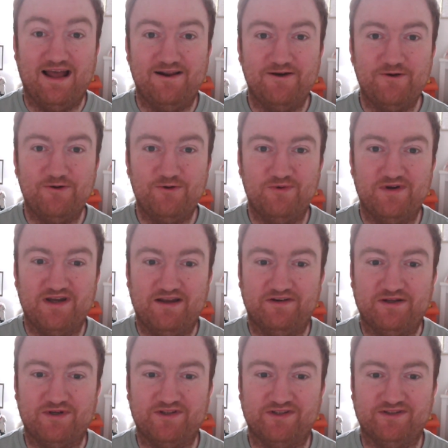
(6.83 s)
Hello,
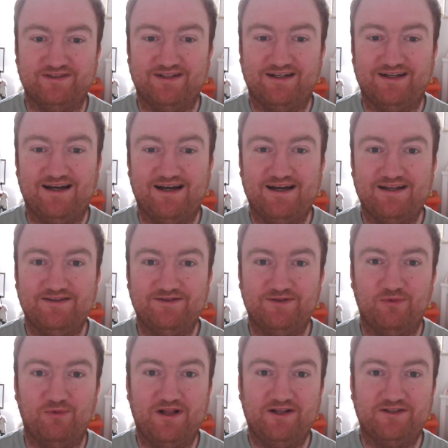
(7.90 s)
everyone, and
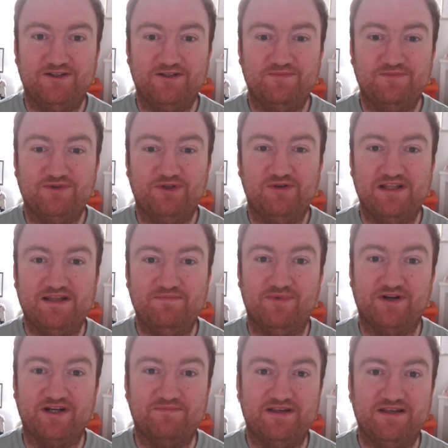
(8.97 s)
welcome to the
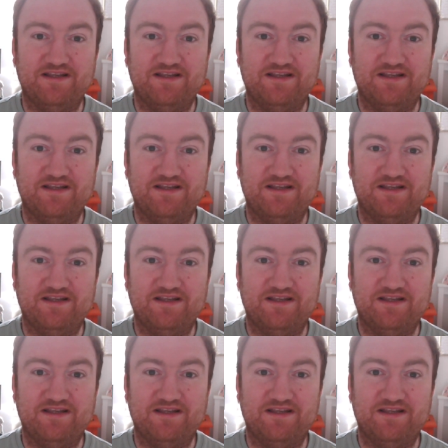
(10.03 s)
Body